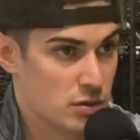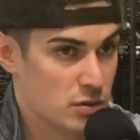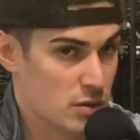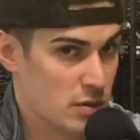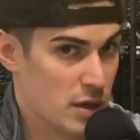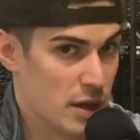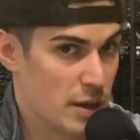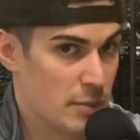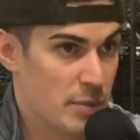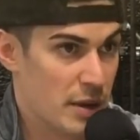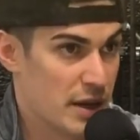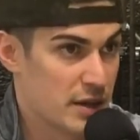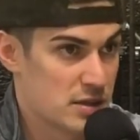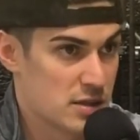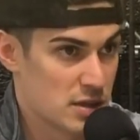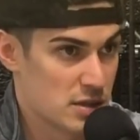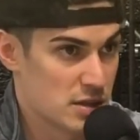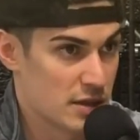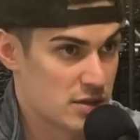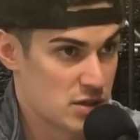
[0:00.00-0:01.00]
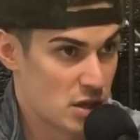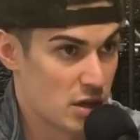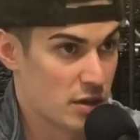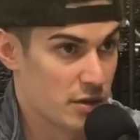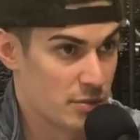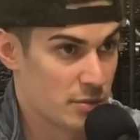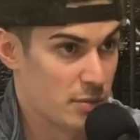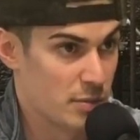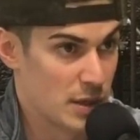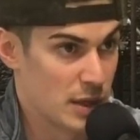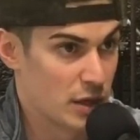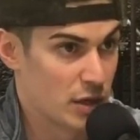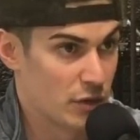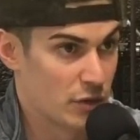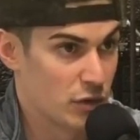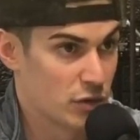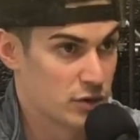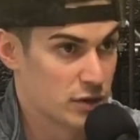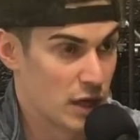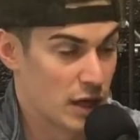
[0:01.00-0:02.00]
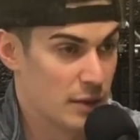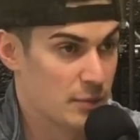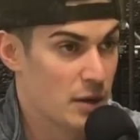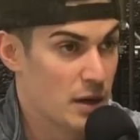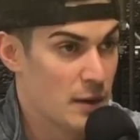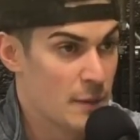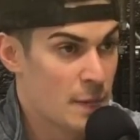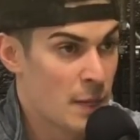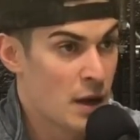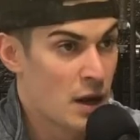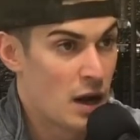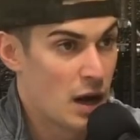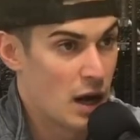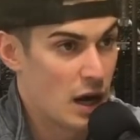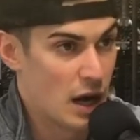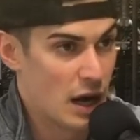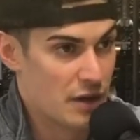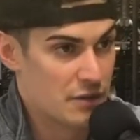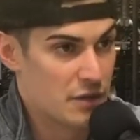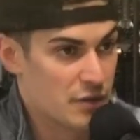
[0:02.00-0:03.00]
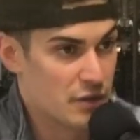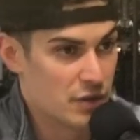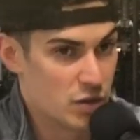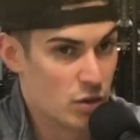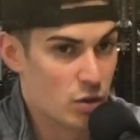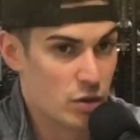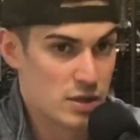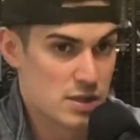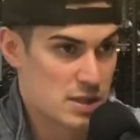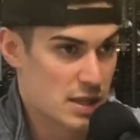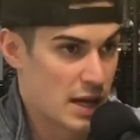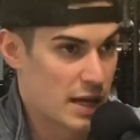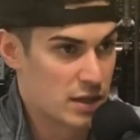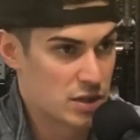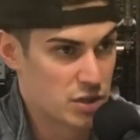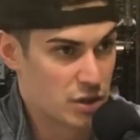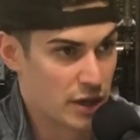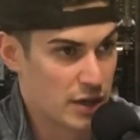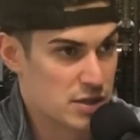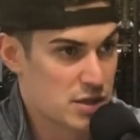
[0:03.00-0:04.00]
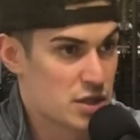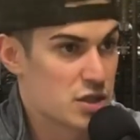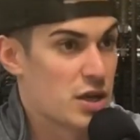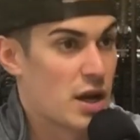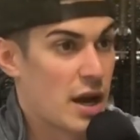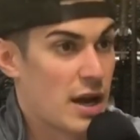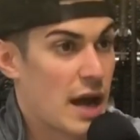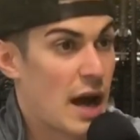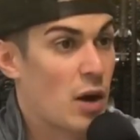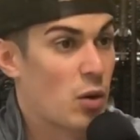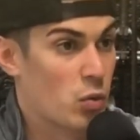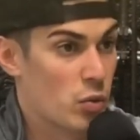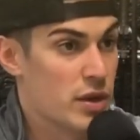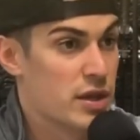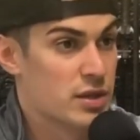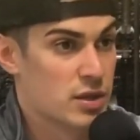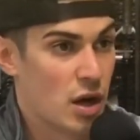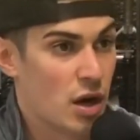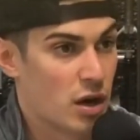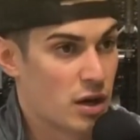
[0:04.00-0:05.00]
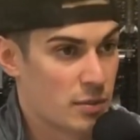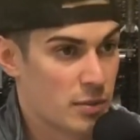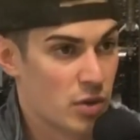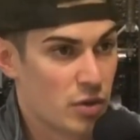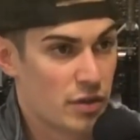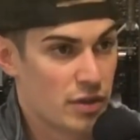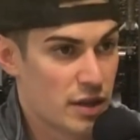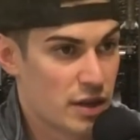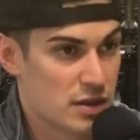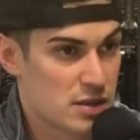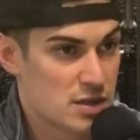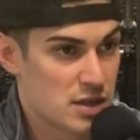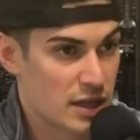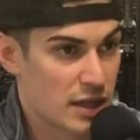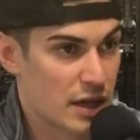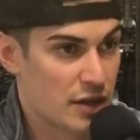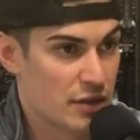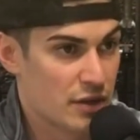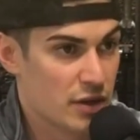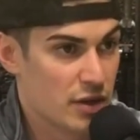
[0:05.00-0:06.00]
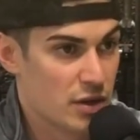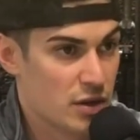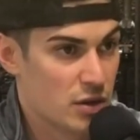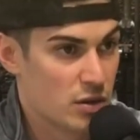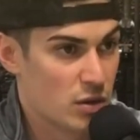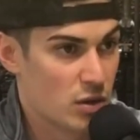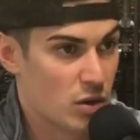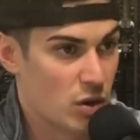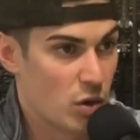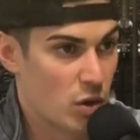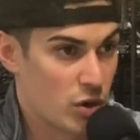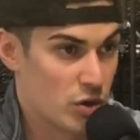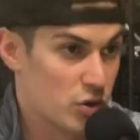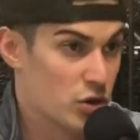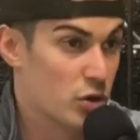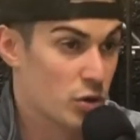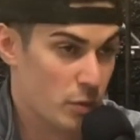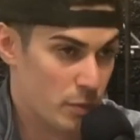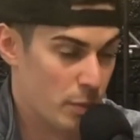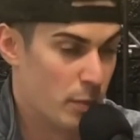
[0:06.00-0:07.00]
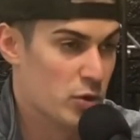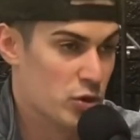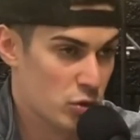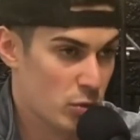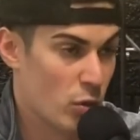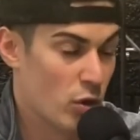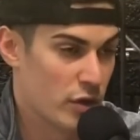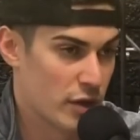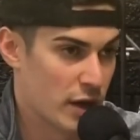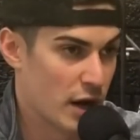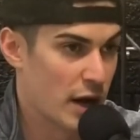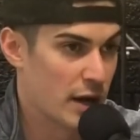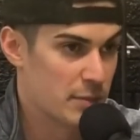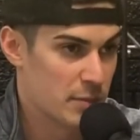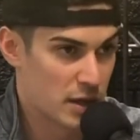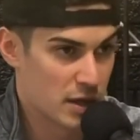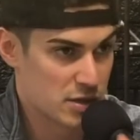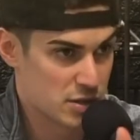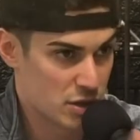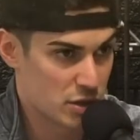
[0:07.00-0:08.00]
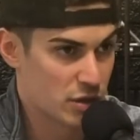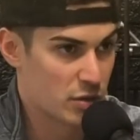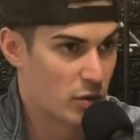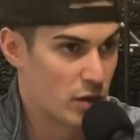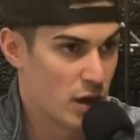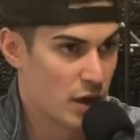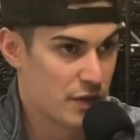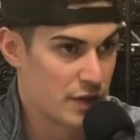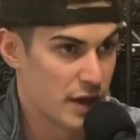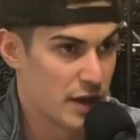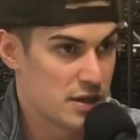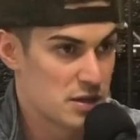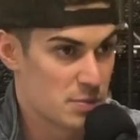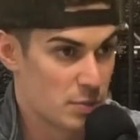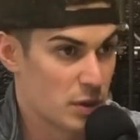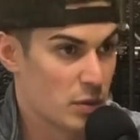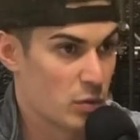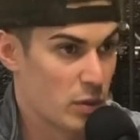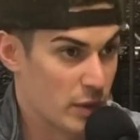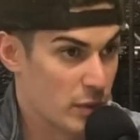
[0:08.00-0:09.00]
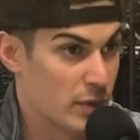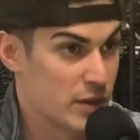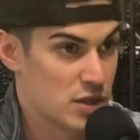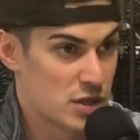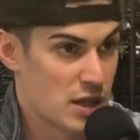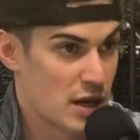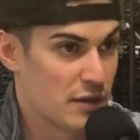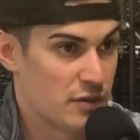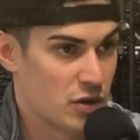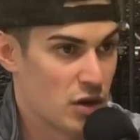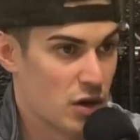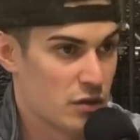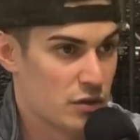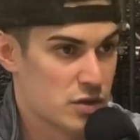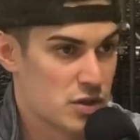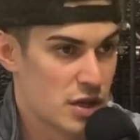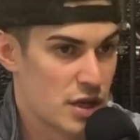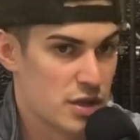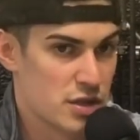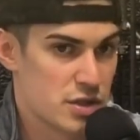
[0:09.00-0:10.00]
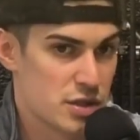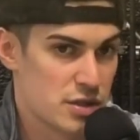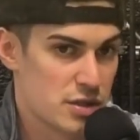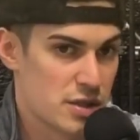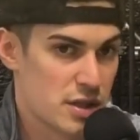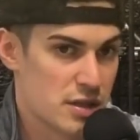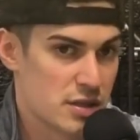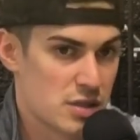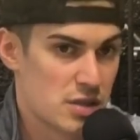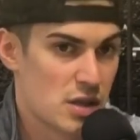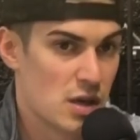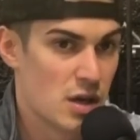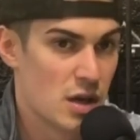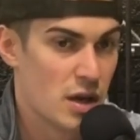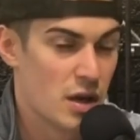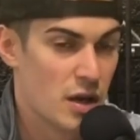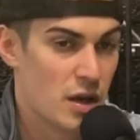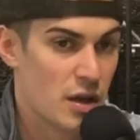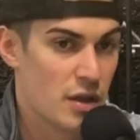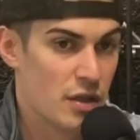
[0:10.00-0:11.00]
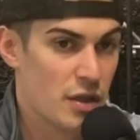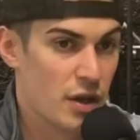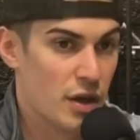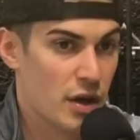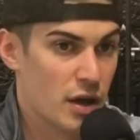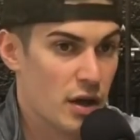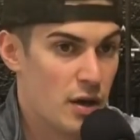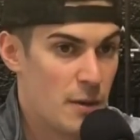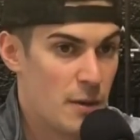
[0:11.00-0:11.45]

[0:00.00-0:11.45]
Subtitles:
and a bit since I started being here full time, I've even noticed that transition in how we talk about things together, or you more than I, because you're the one on the ice. But when we just have conversations, it's the